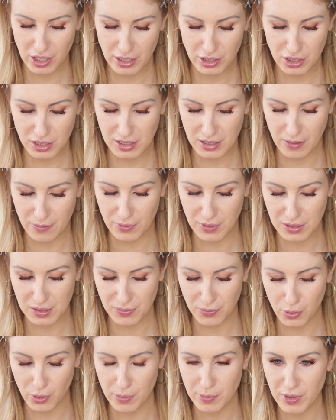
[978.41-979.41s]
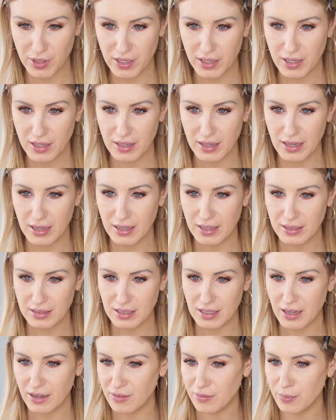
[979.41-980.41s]
I just love this formula and
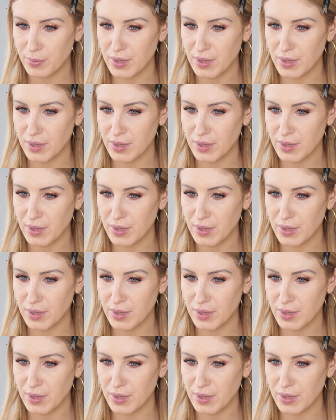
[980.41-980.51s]
I've